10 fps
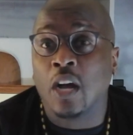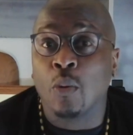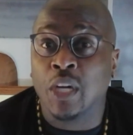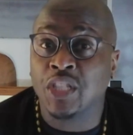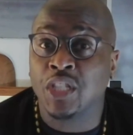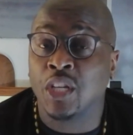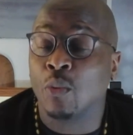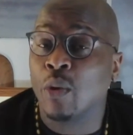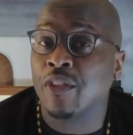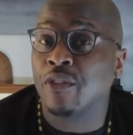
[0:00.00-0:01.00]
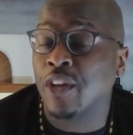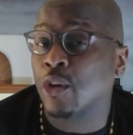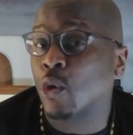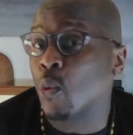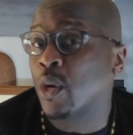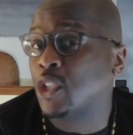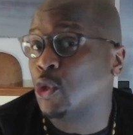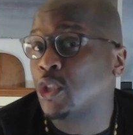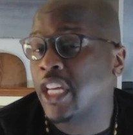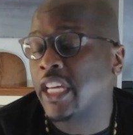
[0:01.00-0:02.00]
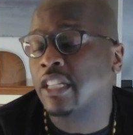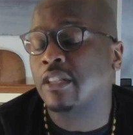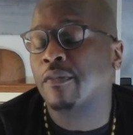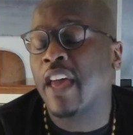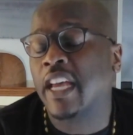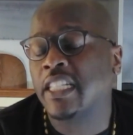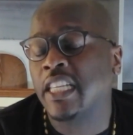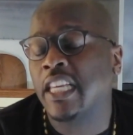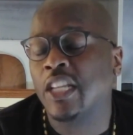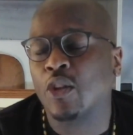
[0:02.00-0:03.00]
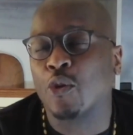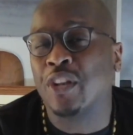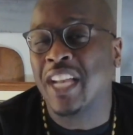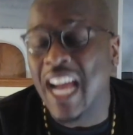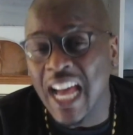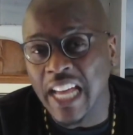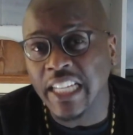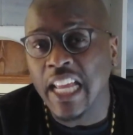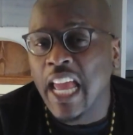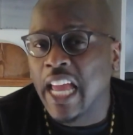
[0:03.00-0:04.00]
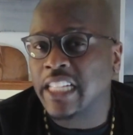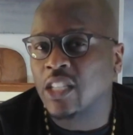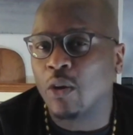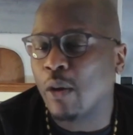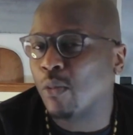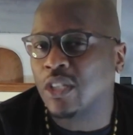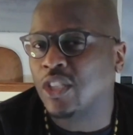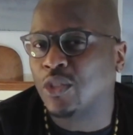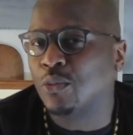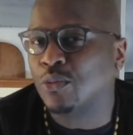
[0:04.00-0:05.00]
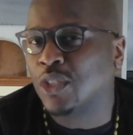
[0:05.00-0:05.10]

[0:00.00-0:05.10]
questioning whether they're going to take this vaccine or not. And so I wanted to do